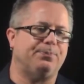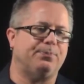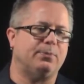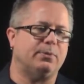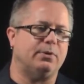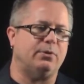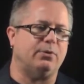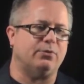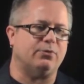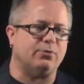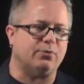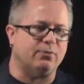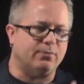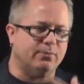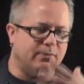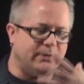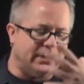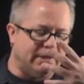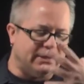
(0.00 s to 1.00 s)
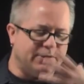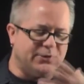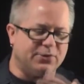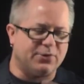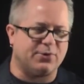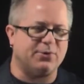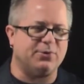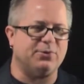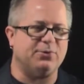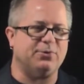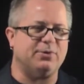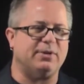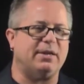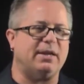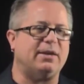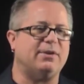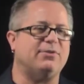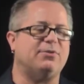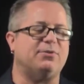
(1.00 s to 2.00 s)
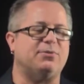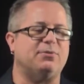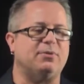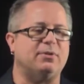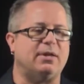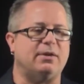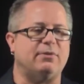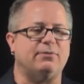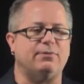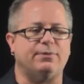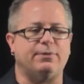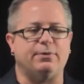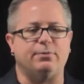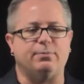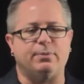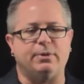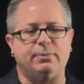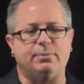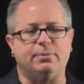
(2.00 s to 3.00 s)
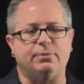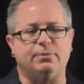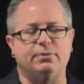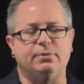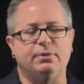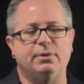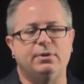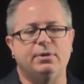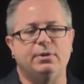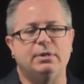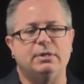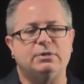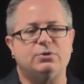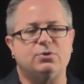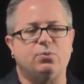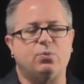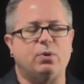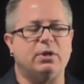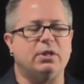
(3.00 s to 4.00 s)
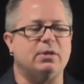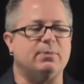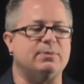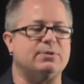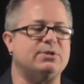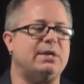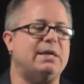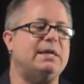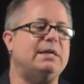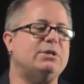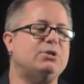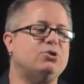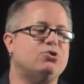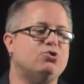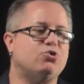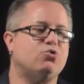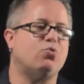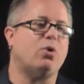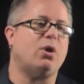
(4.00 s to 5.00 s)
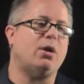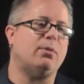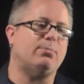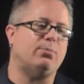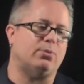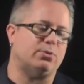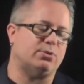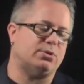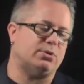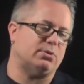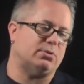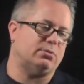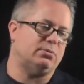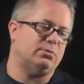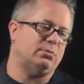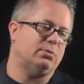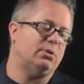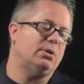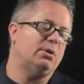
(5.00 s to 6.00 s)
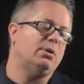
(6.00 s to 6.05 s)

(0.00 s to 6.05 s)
your sort of internal and external life with other people. So one of them is intrapersonal.